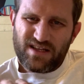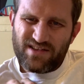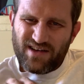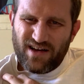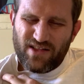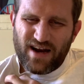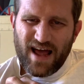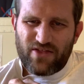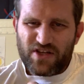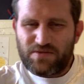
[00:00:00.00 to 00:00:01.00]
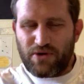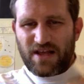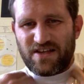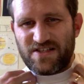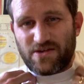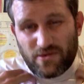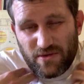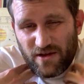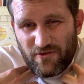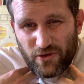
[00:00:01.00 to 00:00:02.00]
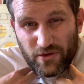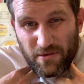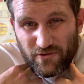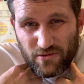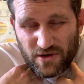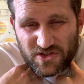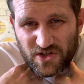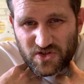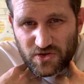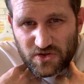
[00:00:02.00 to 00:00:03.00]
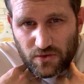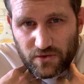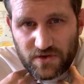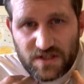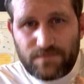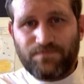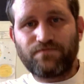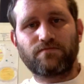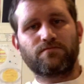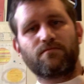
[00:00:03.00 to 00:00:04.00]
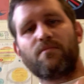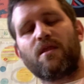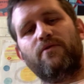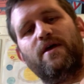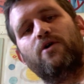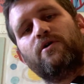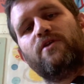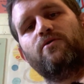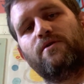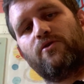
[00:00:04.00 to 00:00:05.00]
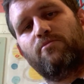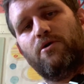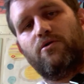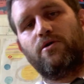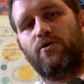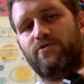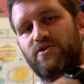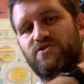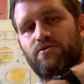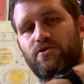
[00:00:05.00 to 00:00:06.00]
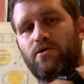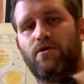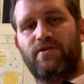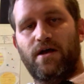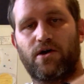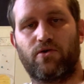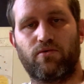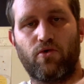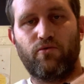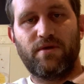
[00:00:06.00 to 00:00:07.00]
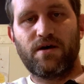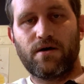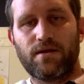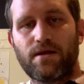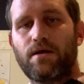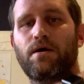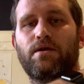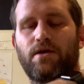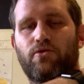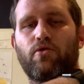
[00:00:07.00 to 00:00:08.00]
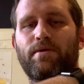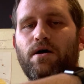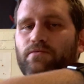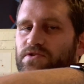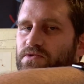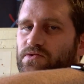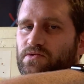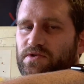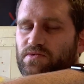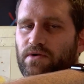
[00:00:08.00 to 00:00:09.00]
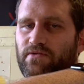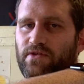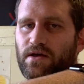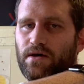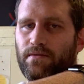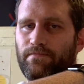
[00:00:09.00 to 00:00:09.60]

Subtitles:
lot of athletes break these. You can really feel them if you adjust your shoulders. They hook into another bone over the shoulder called the acromion. The acromion, which was one of the